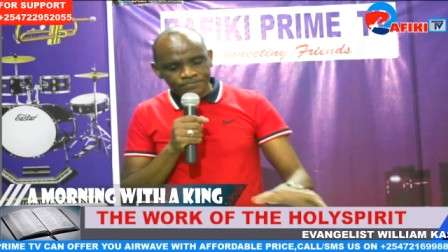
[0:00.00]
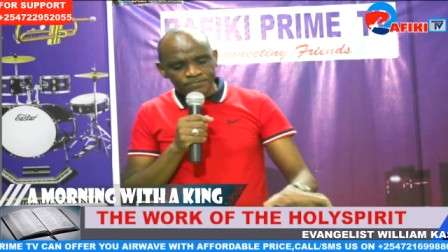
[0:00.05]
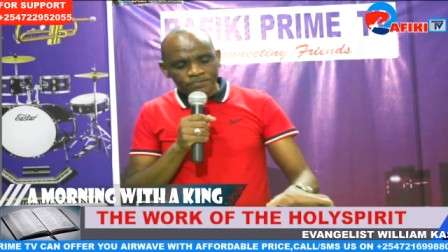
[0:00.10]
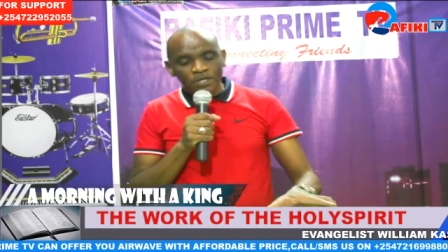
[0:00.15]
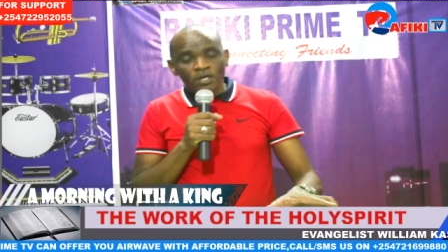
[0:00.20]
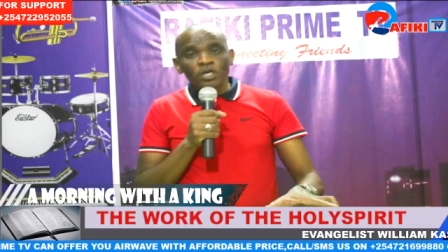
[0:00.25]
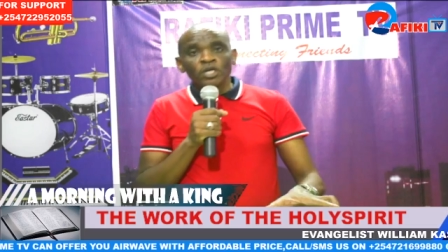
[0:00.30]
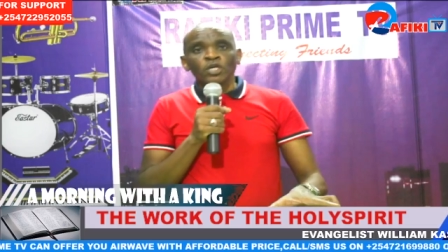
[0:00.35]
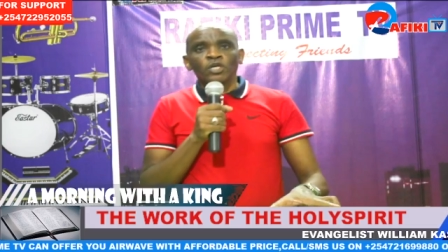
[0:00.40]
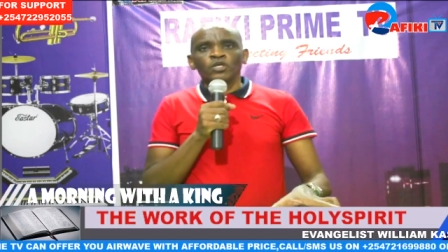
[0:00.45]

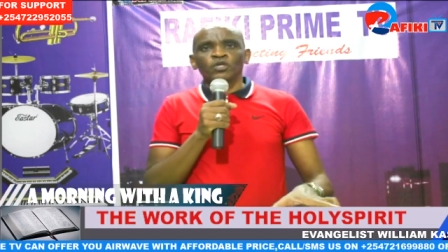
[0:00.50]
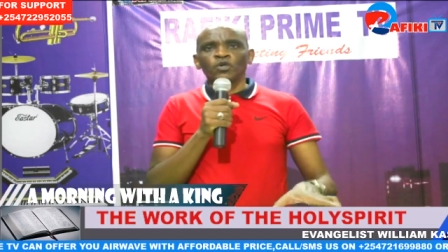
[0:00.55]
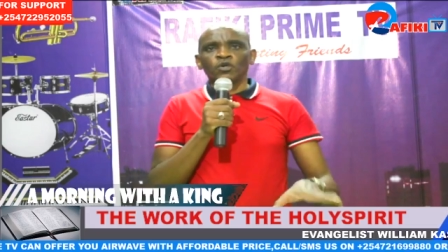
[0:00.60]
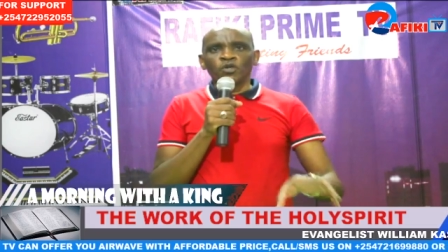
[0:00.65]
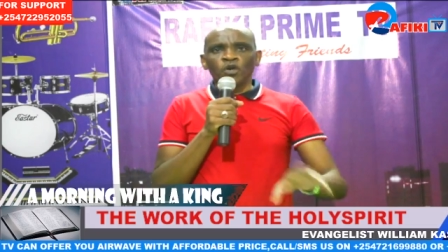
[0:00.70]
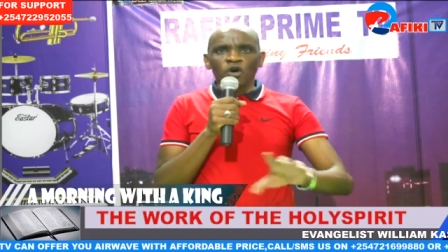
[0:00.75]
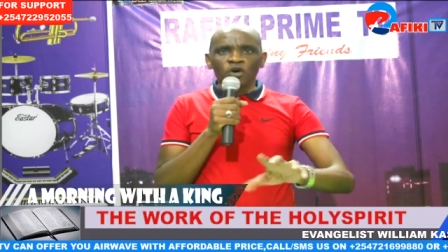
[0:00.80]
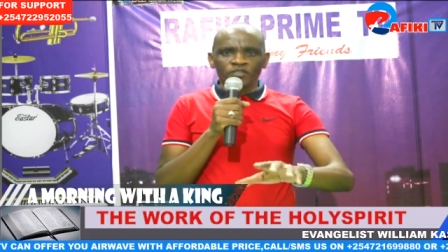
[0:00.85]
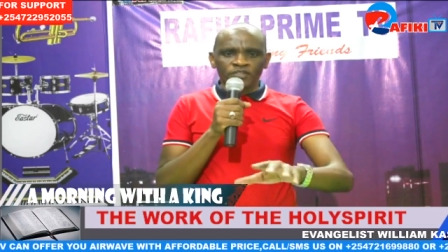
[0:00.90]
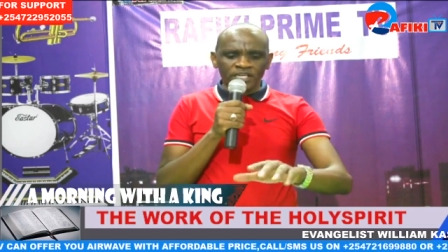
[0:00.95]
You know,
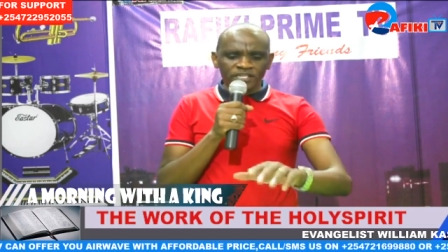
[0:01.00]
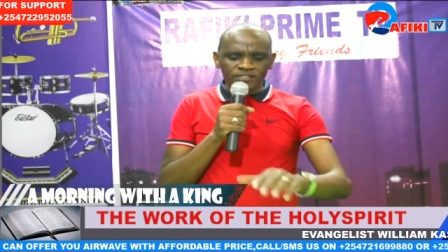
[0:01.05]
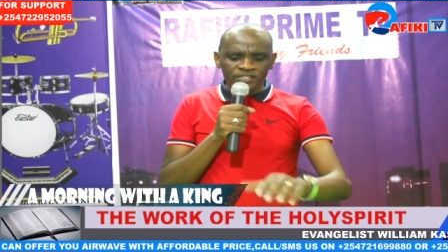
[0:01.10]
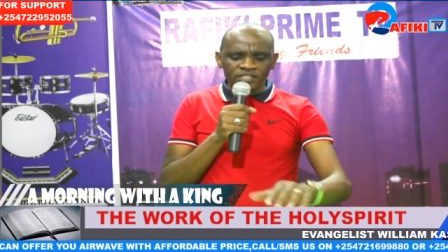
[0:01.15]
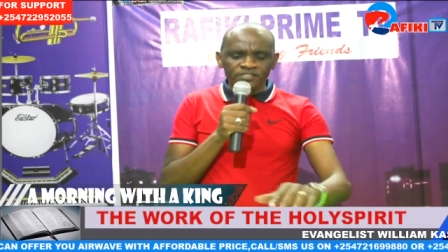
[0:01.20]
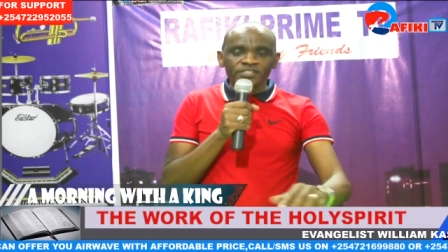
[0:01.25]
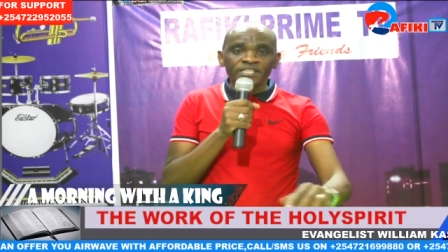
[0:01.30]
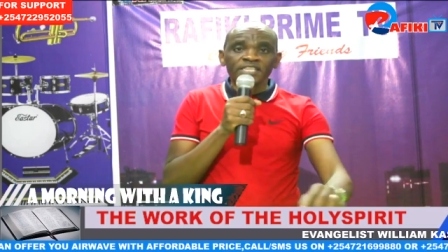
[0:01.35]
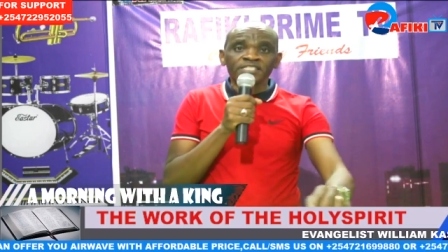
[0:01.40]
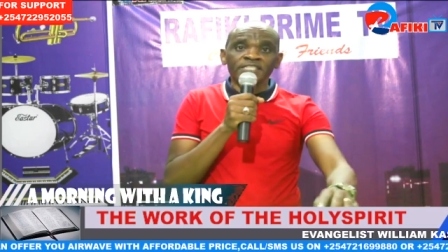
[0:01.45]
this is the
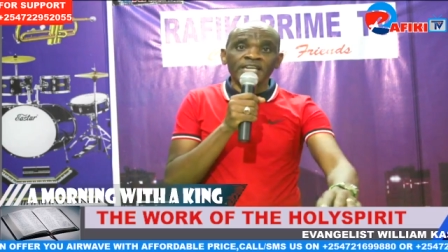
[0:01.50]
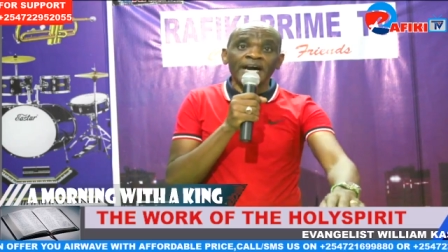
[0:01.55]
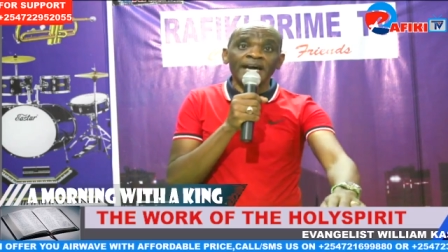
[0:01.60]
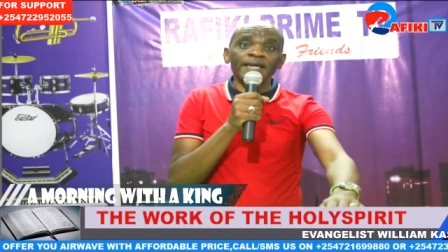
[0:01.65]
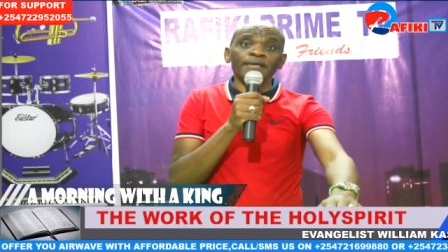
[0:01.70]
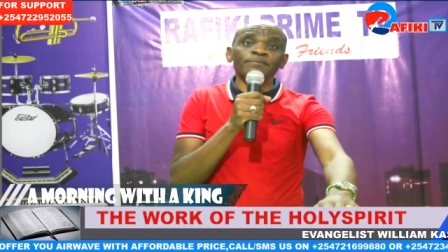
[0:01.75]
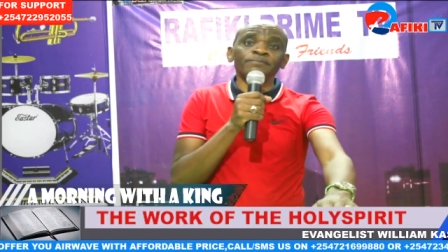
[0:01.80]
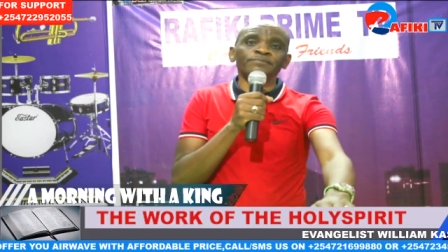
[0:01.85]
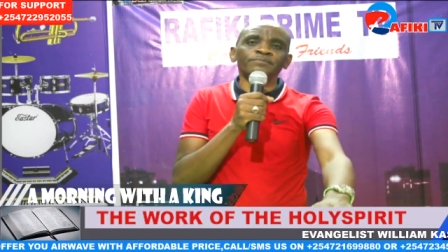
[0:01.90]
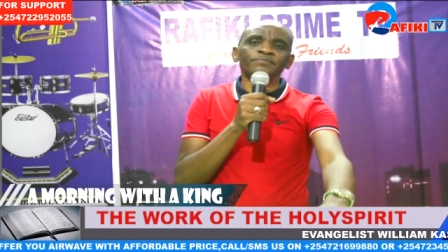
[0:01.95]
time
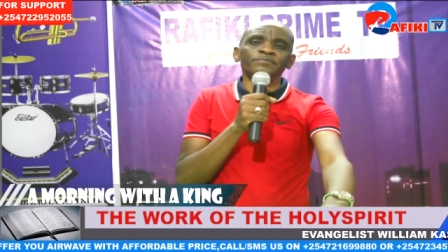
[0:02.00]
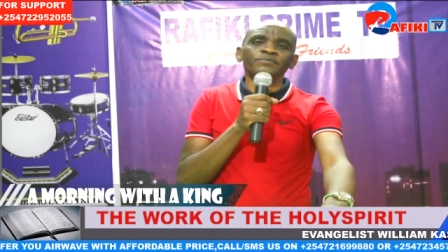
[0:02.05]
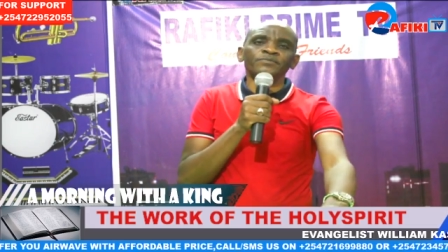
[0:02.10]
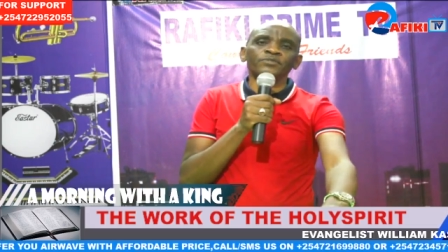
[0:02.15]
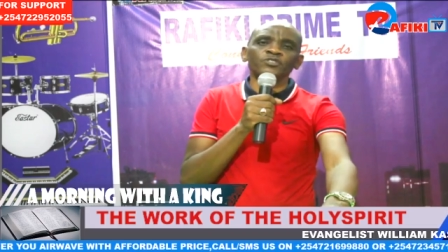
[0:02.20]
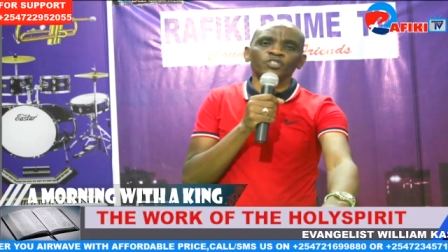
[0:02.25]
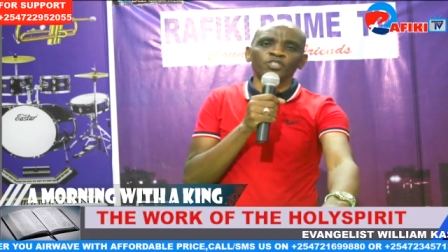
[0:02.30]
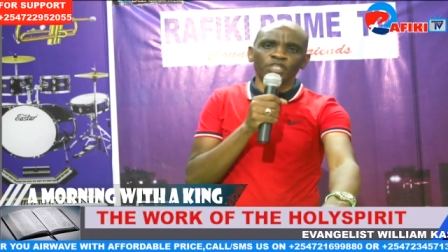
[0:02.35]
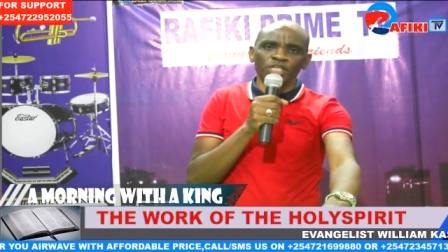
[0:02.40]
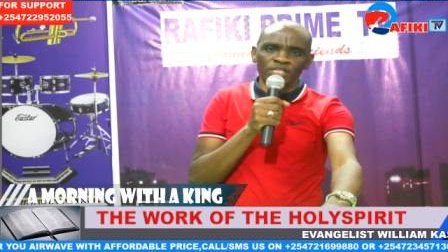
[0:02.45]

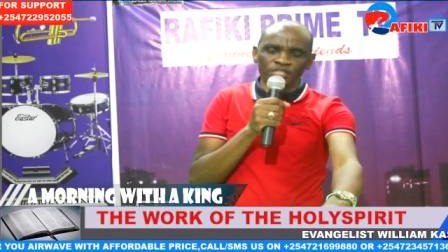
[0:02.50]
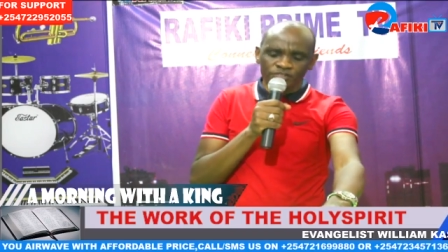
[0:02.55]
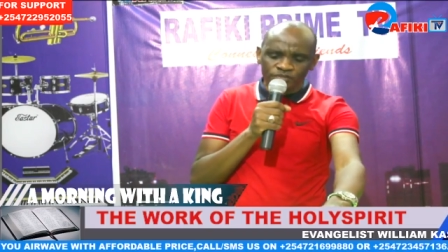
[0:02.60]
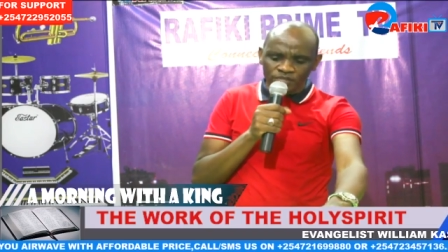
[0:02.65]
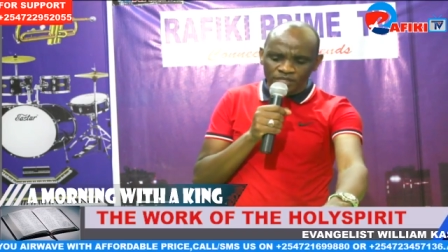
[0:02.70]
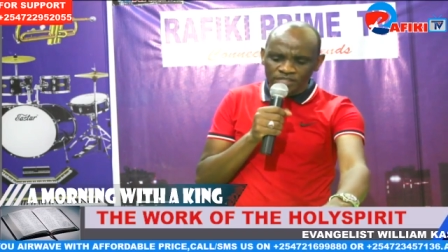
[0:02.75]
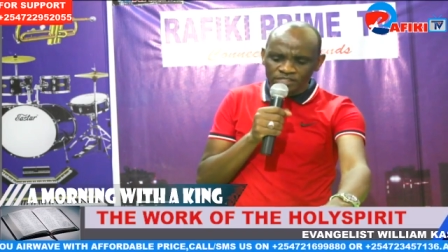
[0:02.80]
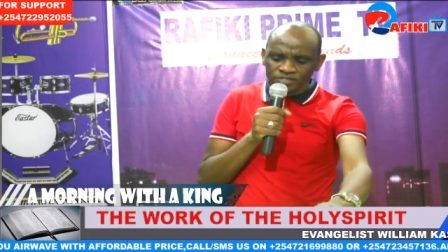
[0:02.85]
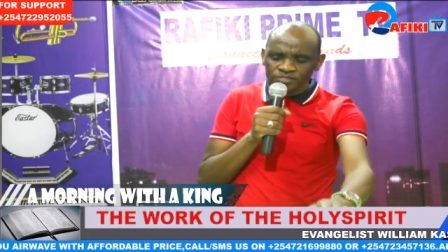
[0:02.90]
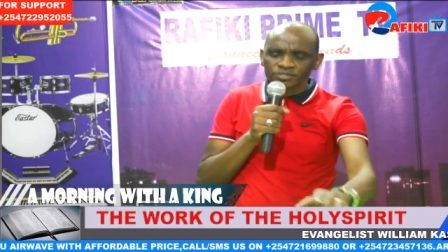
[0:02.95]

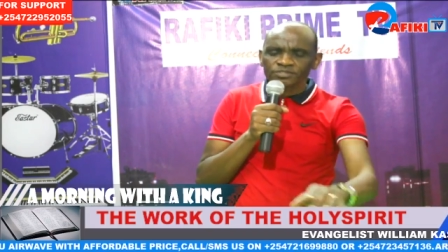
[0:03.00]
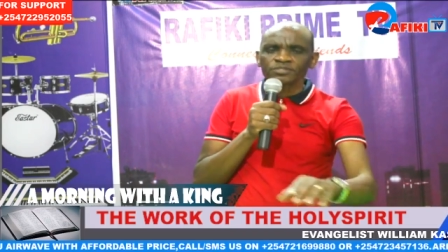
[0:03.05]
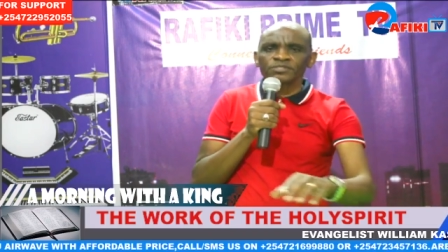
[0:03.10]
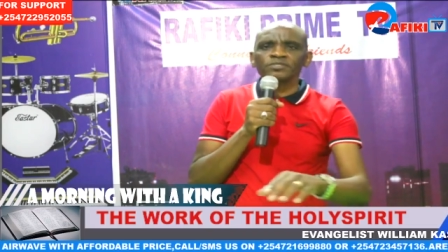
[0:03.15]
Jesus